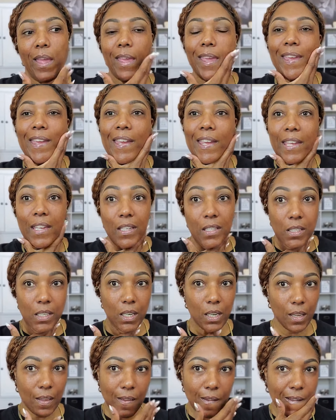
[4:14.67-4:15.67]

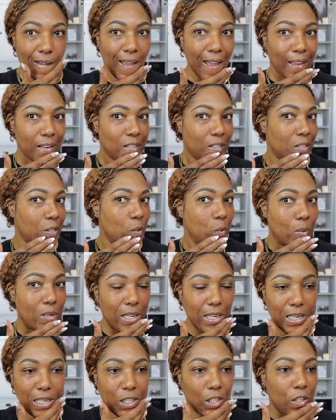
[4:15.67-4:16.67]
and I do
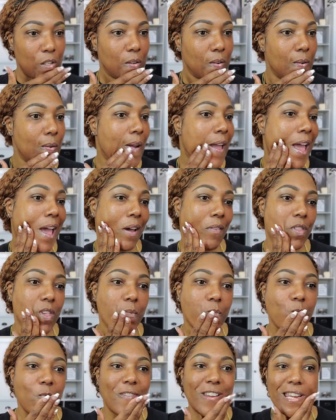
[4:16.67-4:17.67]
need to have
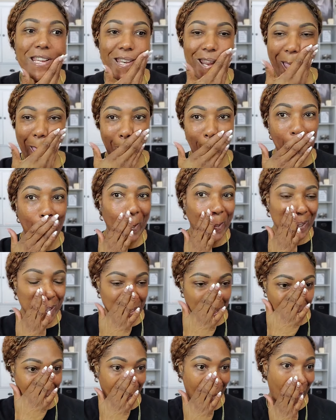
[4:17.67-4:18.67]
them redone.
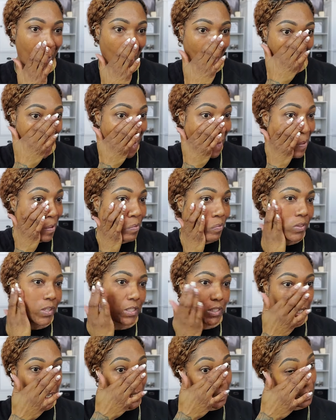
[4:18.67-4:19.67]
So
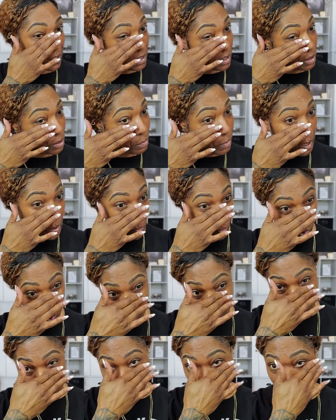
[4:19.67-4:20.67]
it takes a little bit
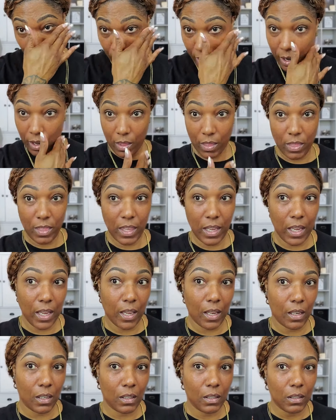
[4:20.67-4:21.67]
more work
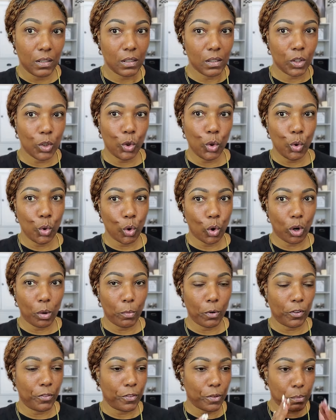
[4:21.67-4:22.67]
than
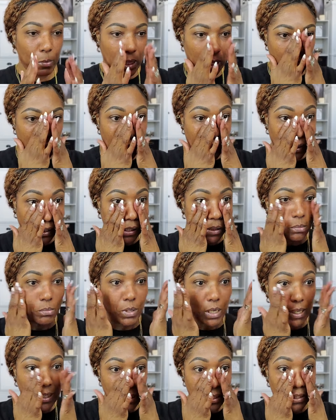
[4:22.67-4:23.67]
normal for me to get them
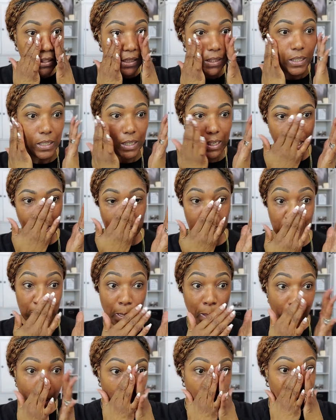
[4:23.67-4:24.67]
nice and neat.
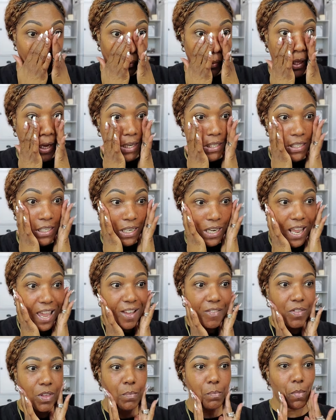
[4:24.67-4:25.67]
I did
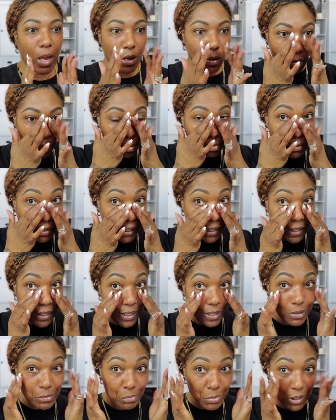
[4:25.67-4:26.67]
have them
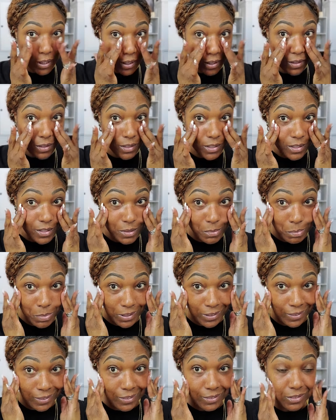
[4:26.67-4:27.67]
microbladed, but it's
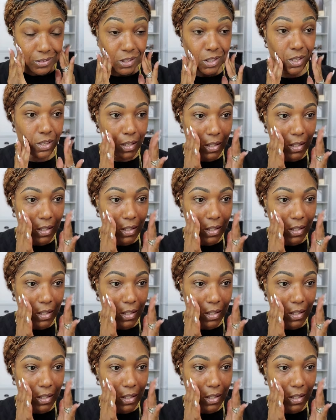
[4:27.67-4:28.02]
been